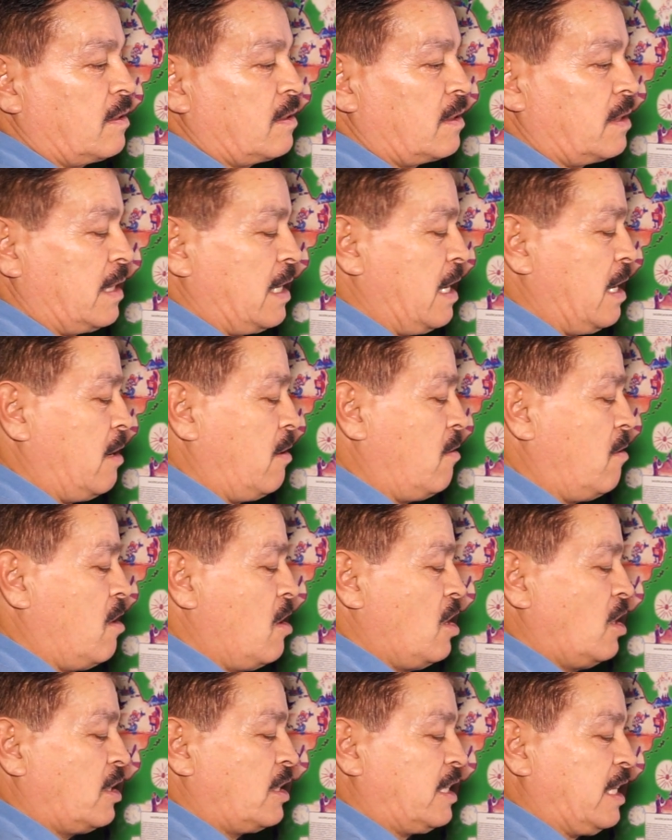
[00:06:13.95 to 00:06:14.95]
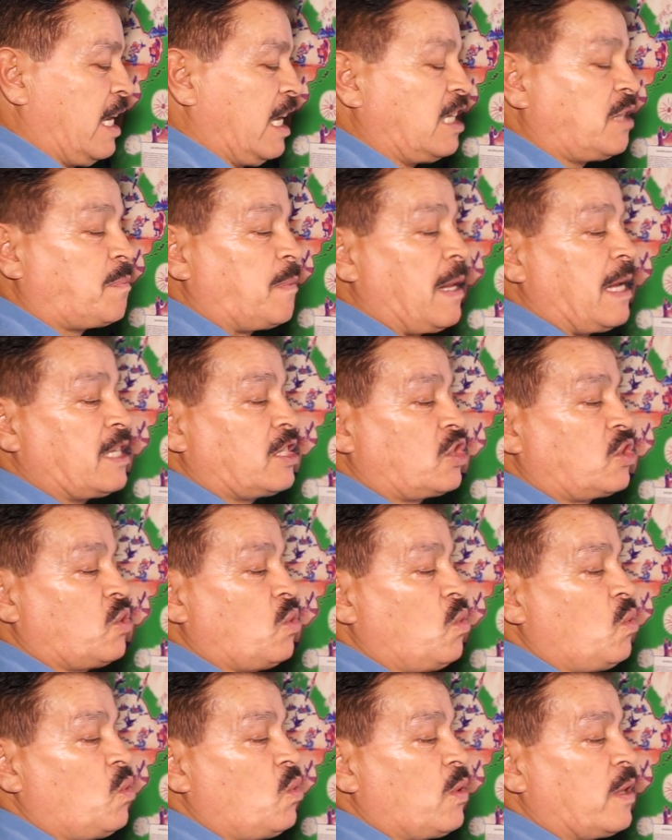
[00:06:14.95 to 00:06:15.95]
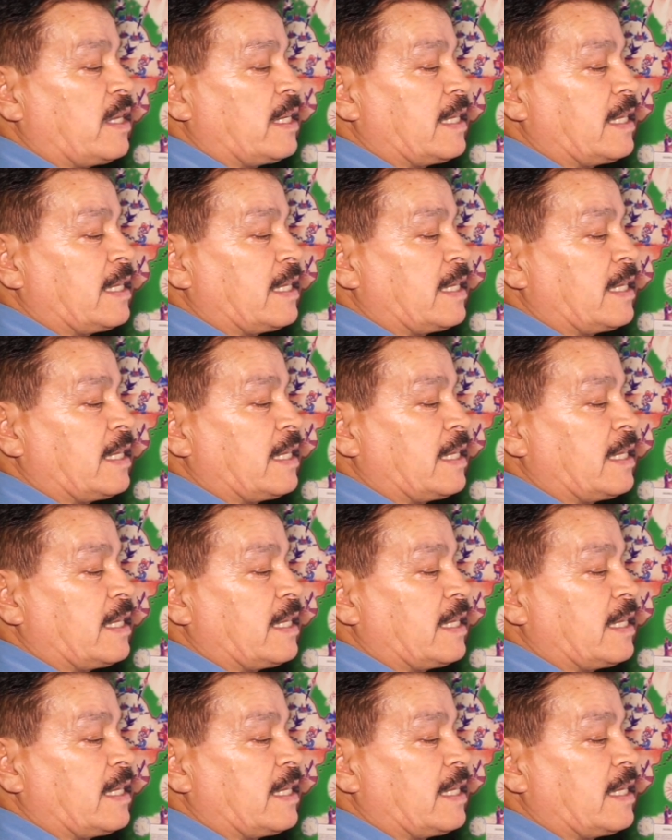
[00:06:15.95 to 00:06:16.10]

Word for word: now 6 plus 2